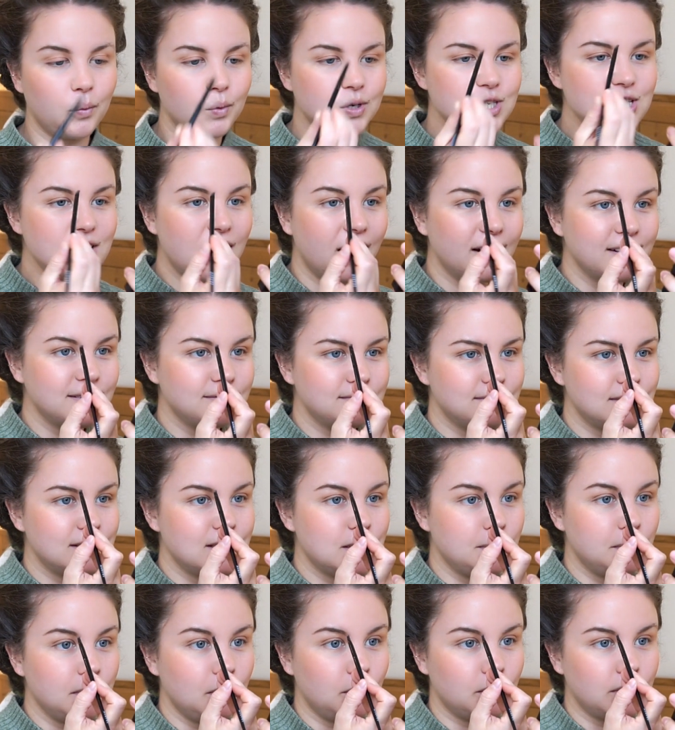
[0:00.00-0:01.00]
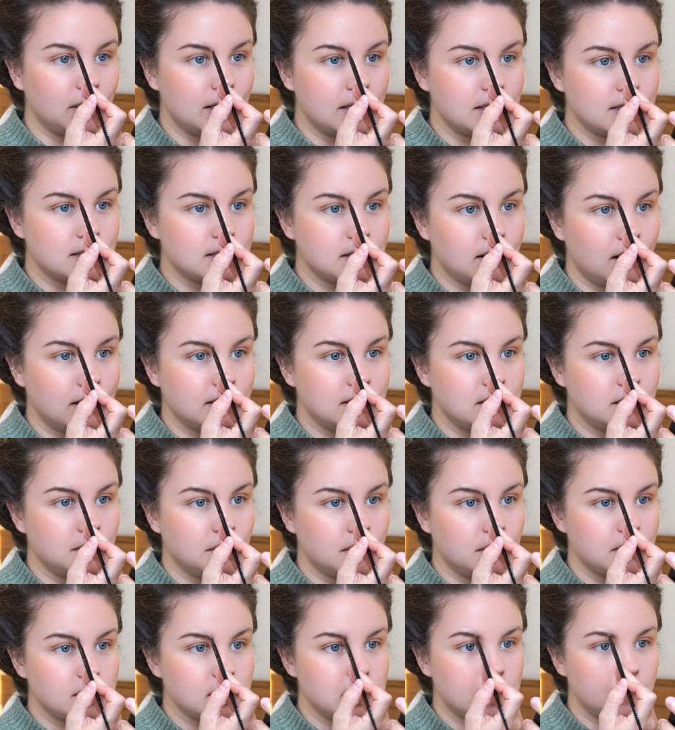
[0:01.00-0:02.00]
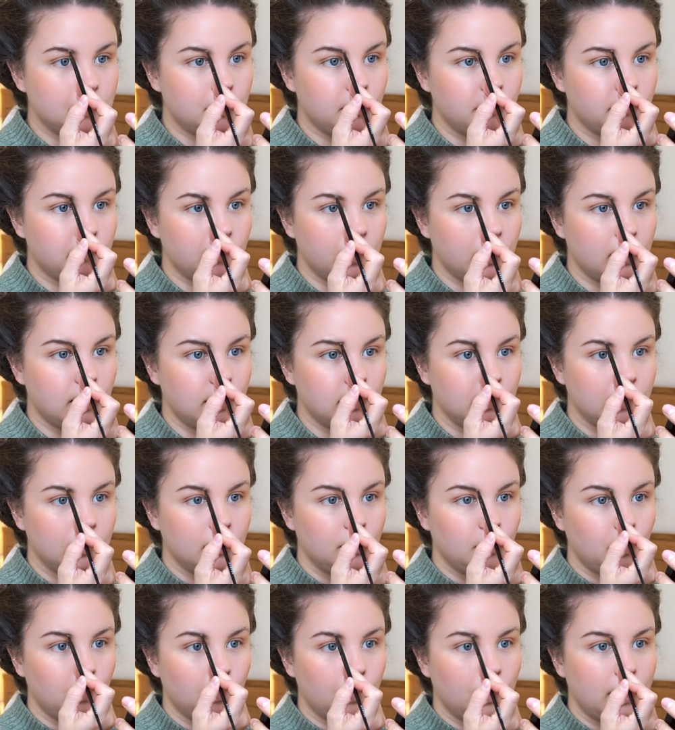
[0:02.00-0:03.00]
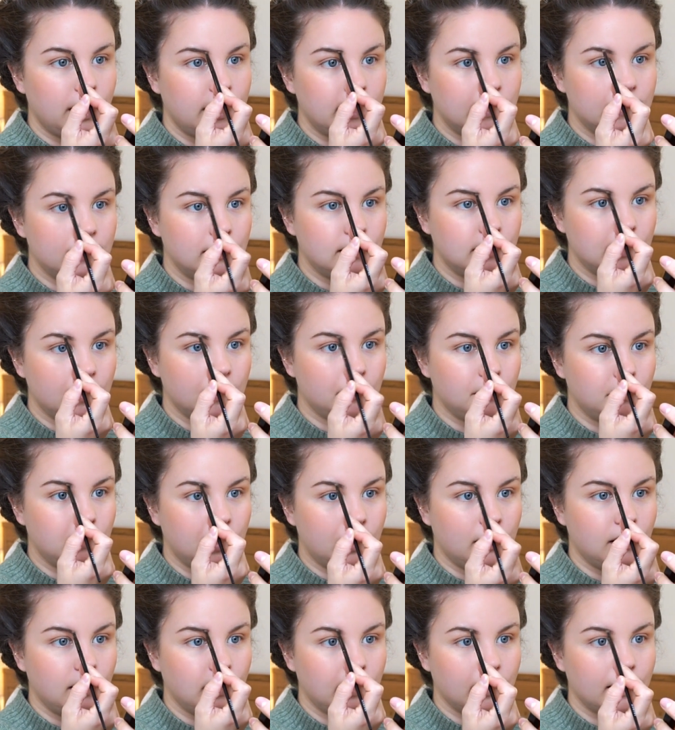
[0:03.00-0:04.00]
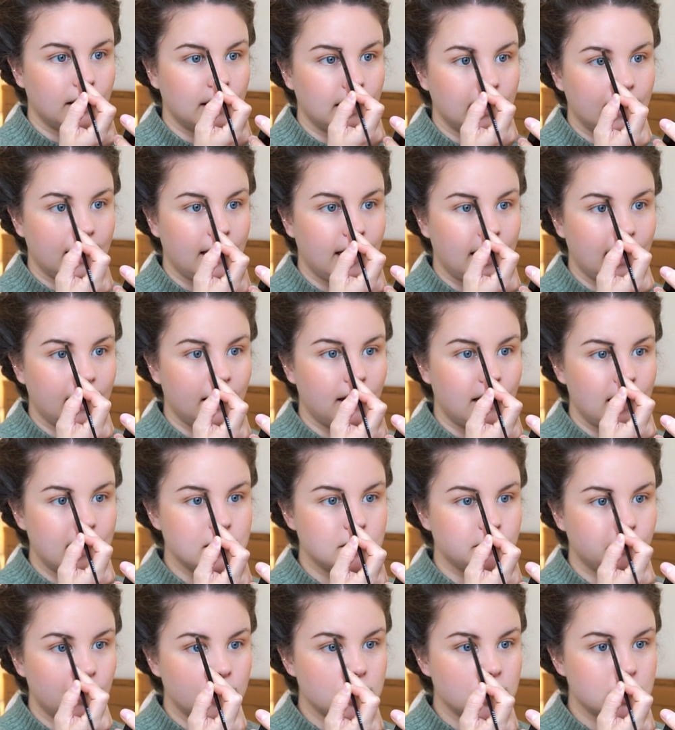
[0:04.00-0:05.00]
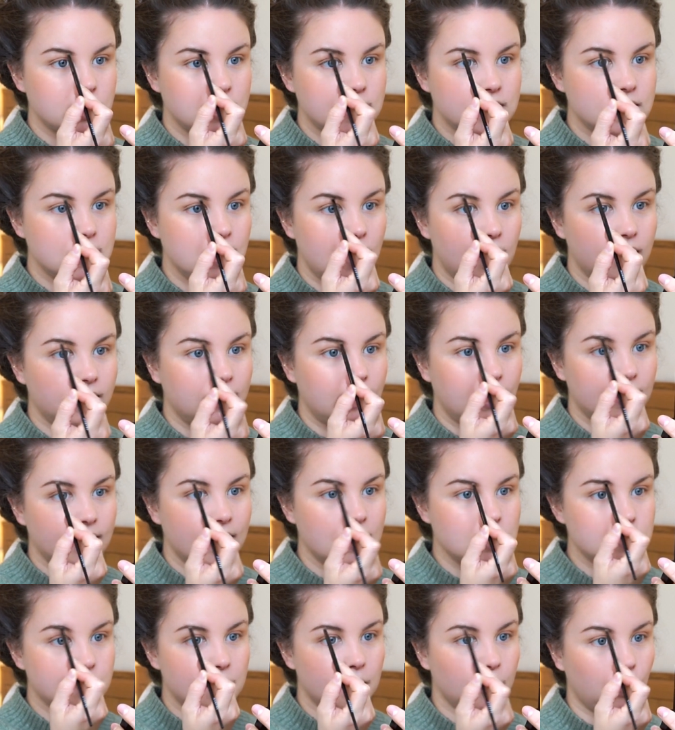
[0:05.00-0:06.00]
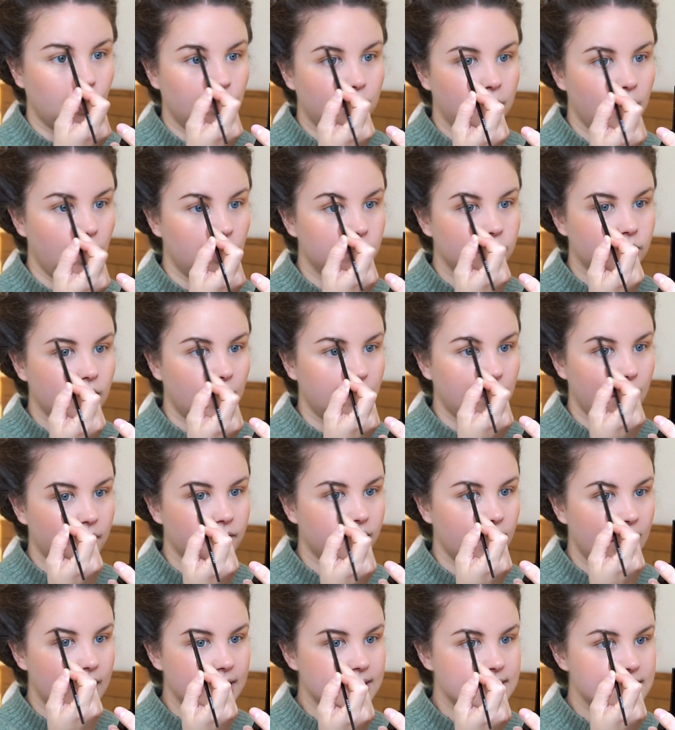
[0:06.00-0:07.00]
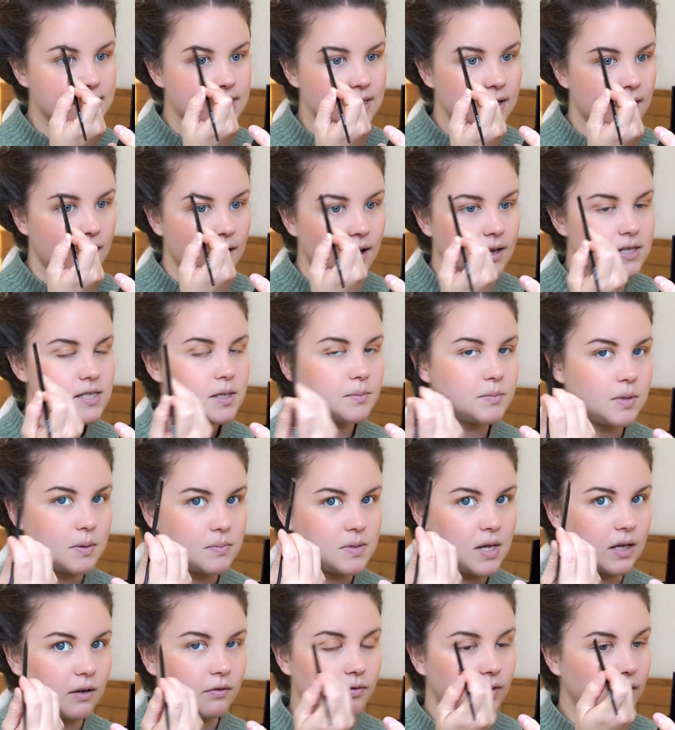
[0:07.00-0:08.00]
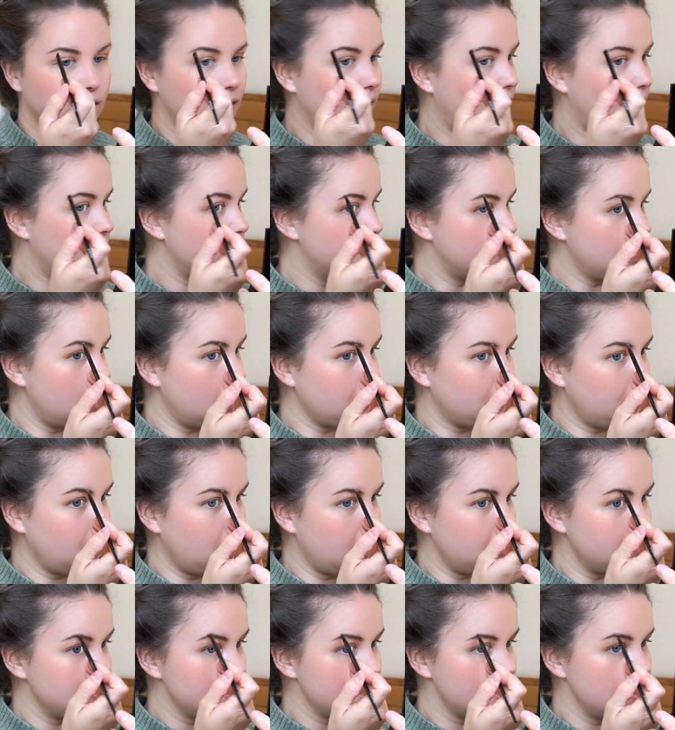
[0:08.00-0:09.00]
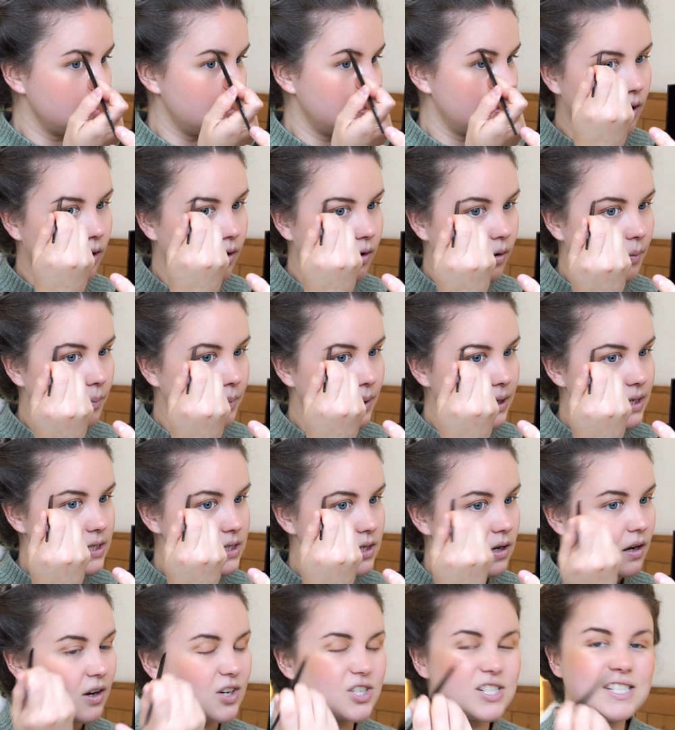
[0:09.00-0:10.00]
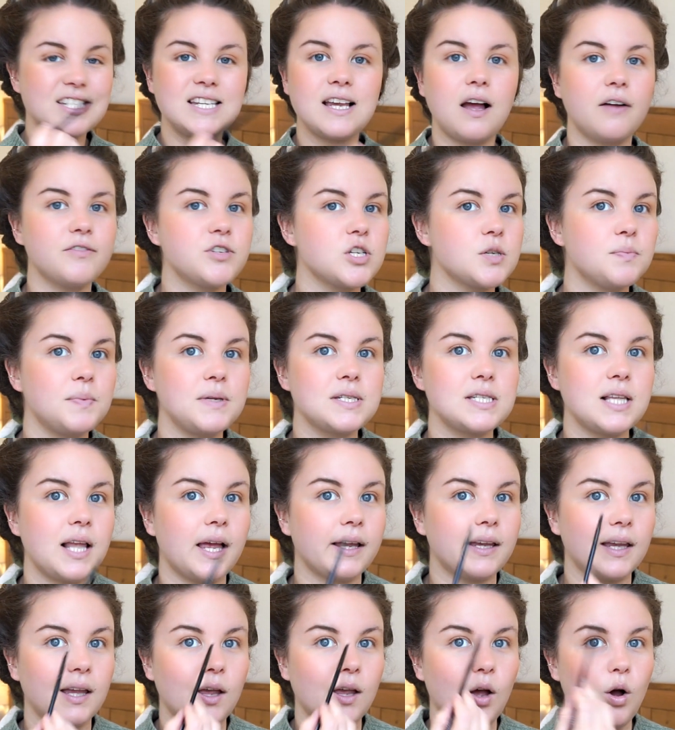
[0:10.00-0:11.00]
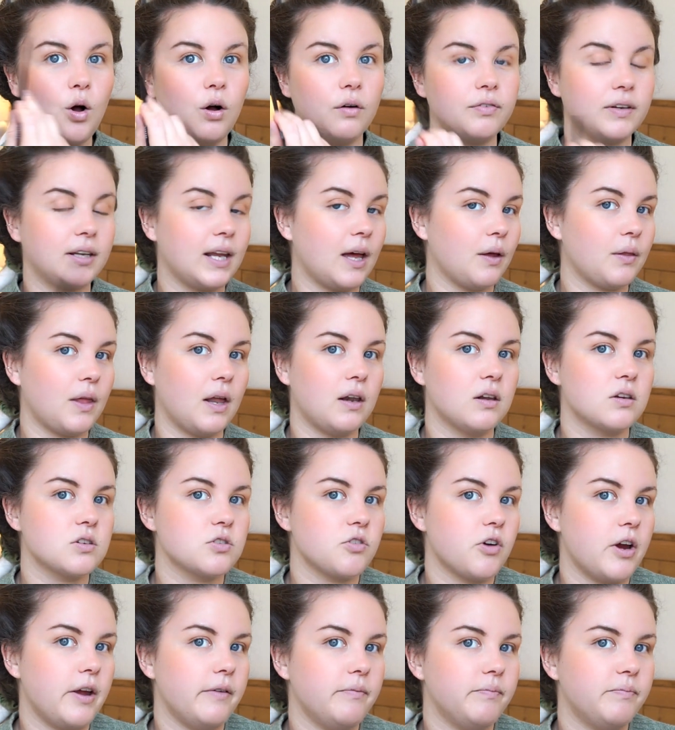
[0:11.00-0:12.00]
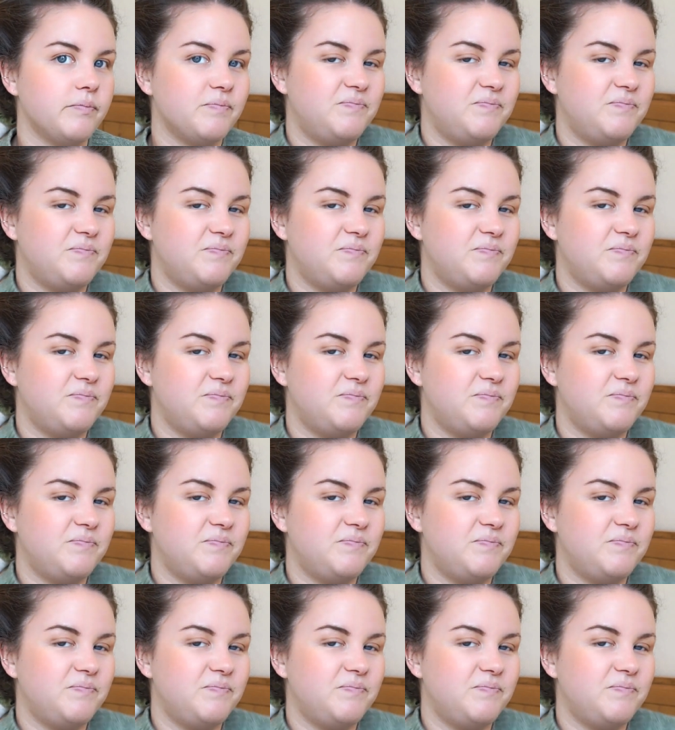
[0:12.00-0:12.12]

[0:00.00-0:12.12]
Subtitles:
which to be honest, I do actually prefer. When my hair is freshly done and there's a bit more blonde around my face, sometimes I can feel like the dark brows are a bit harsh. See, I've just been sliding it off and now that looks great.